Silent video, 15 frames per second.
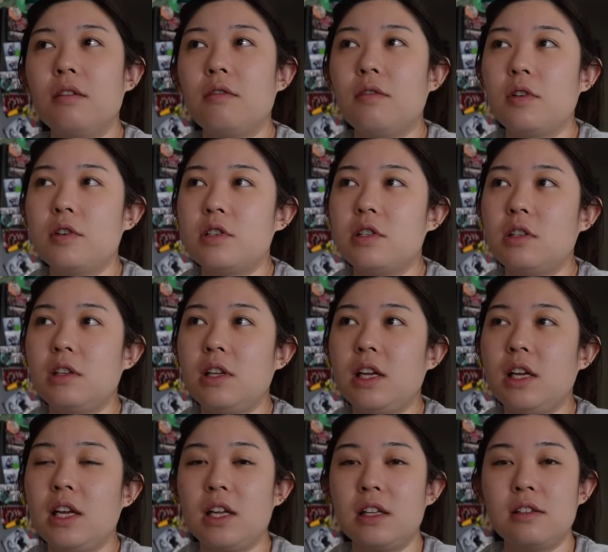
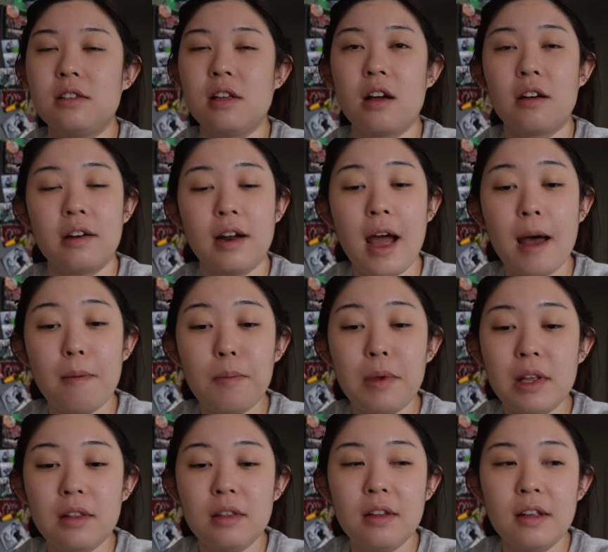unfortunately, it's not gonna
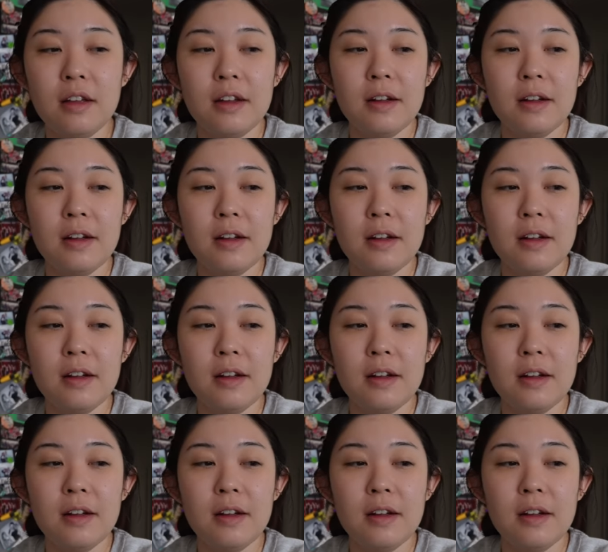happen.